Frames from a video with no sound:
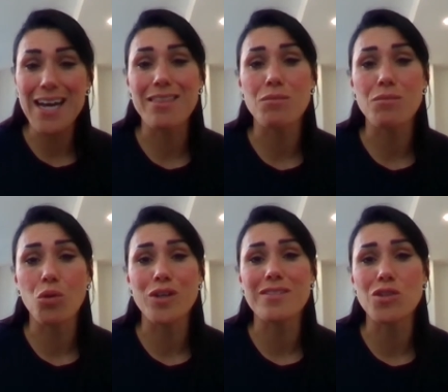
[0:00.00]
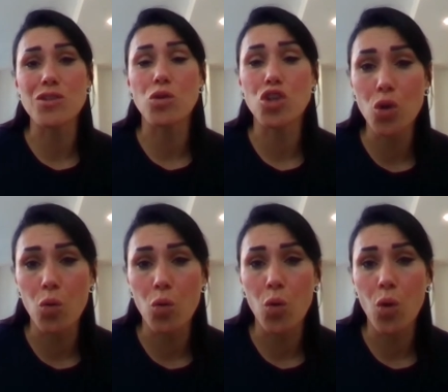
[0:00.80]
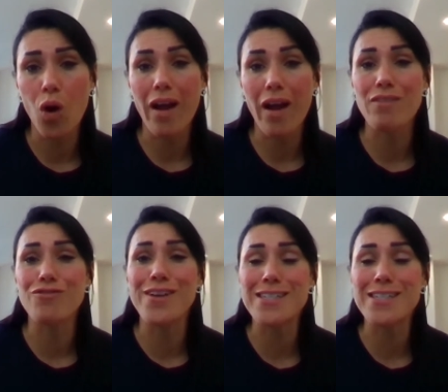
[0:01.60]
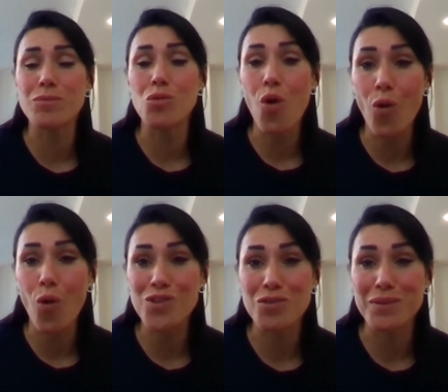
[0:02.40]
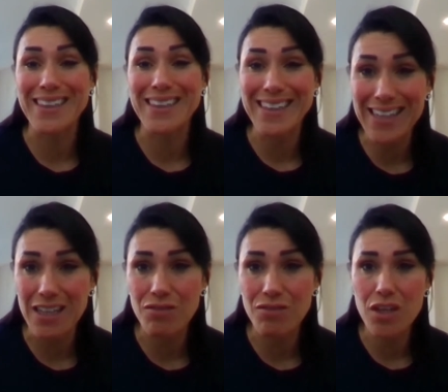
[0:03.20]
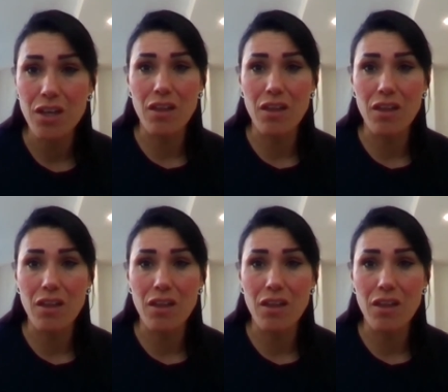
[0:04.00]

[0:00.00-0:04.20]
and the employer does not know or have reasonable cause to believe